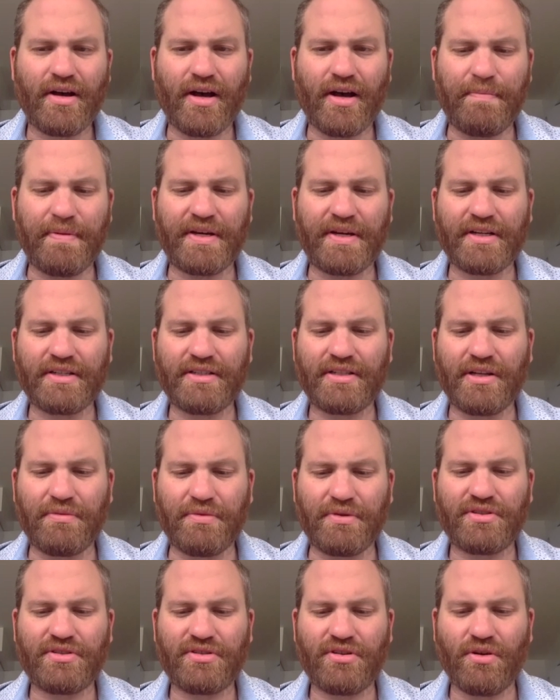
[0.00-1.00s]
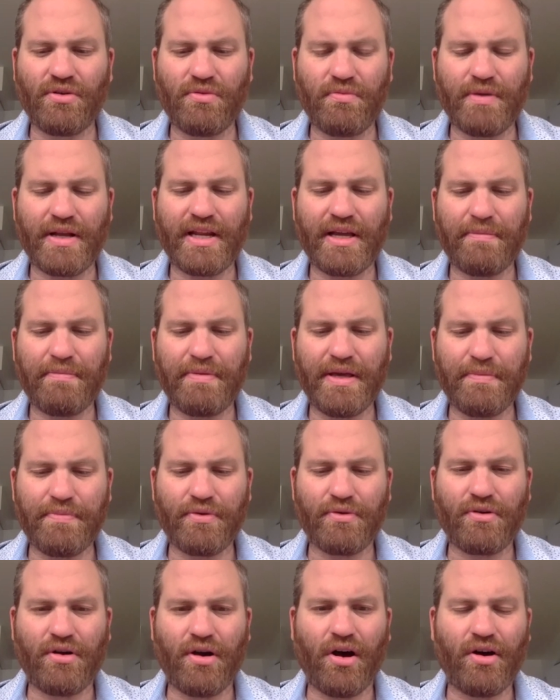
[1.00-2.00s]
uh, because there were so many
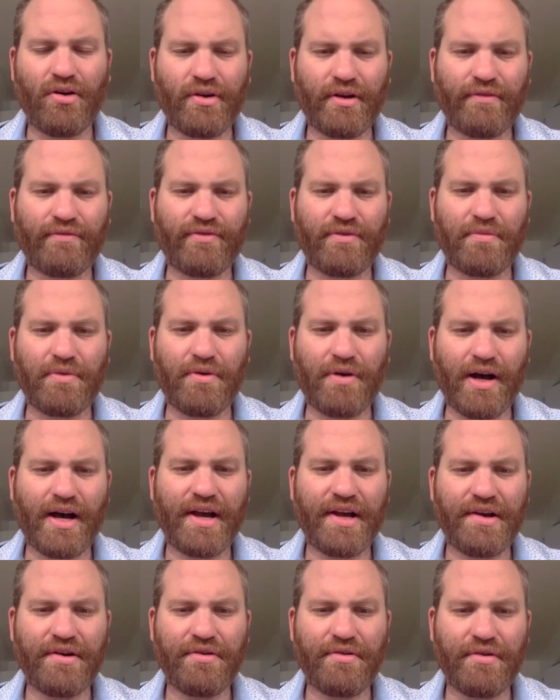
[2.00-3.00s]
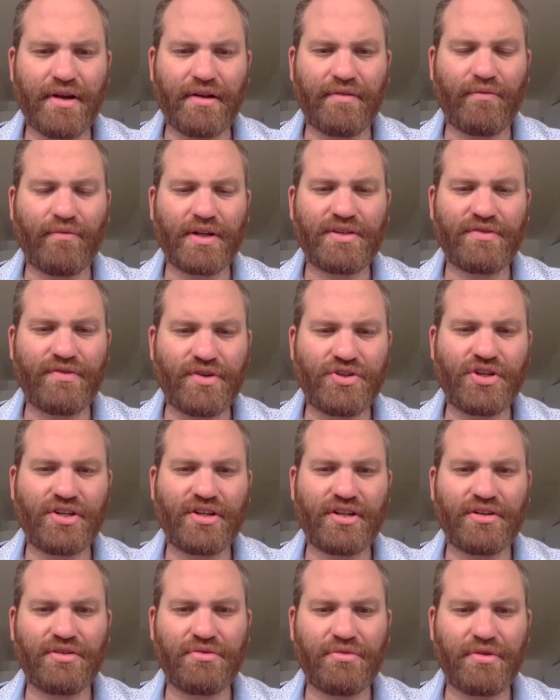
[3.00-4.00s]
people calling from Ohio and West
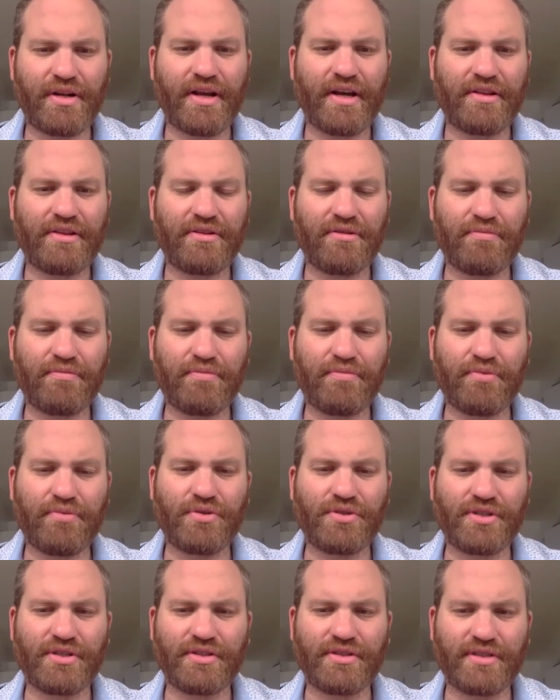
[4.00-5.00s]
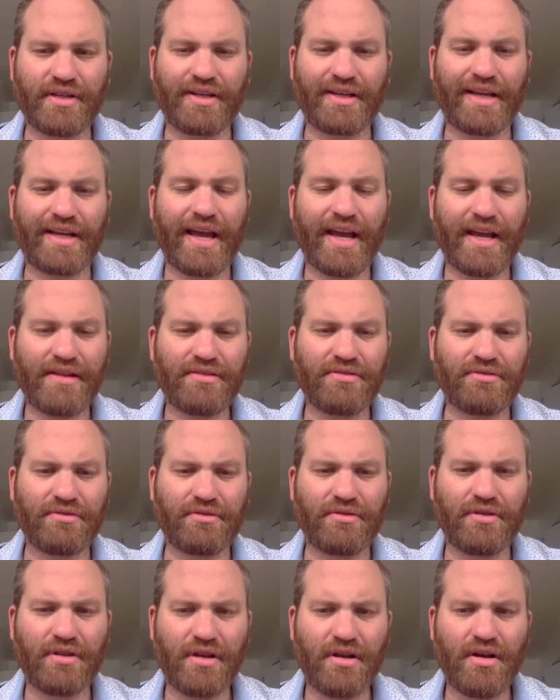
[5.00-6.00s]
Virginia who had had their abortions uh, canceled.